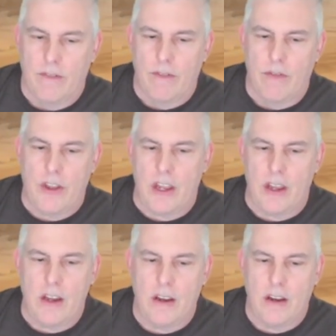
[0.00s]

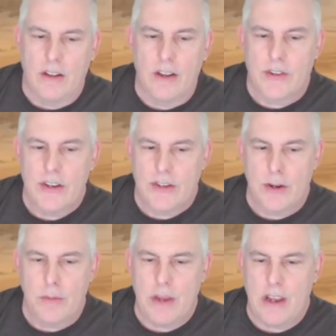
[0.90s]
The
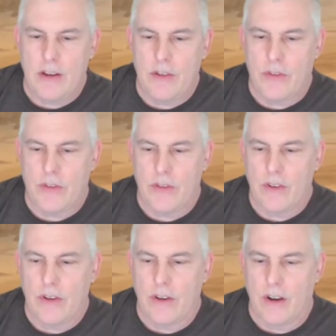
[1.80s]
system is
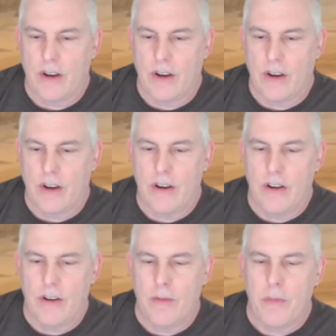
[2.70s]

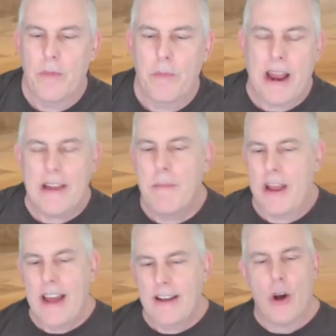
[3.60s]
by
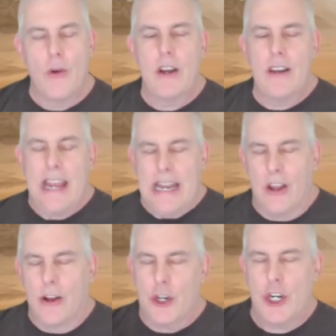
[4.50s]
that token, it
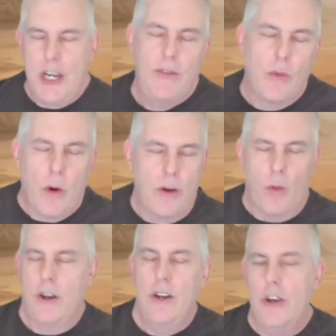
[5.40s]
achieves what it
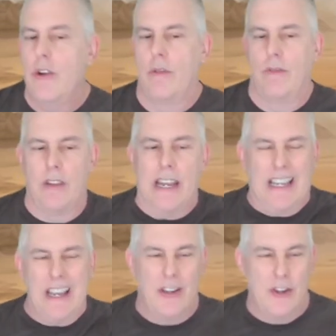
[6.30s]
wanted to do.
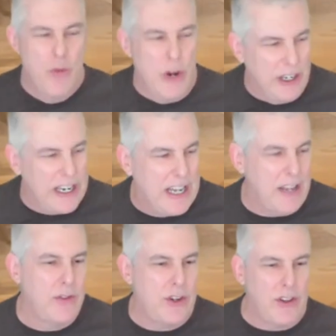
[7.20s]
It really
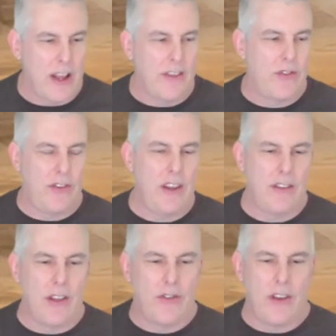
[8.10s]
gives you that
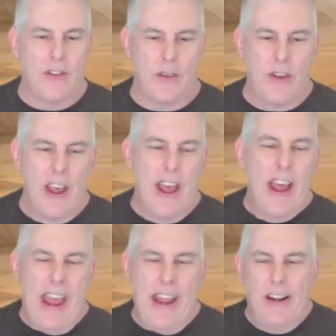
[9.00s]
sense of
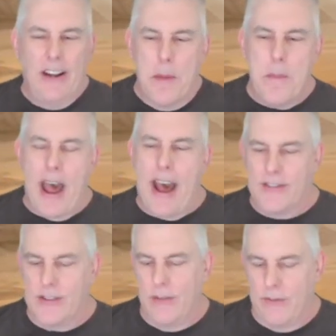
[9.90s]

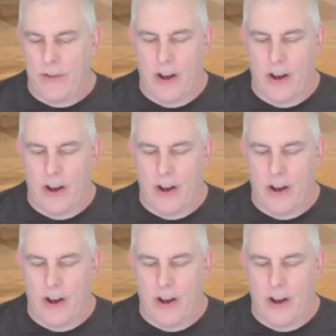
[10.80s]
encompassive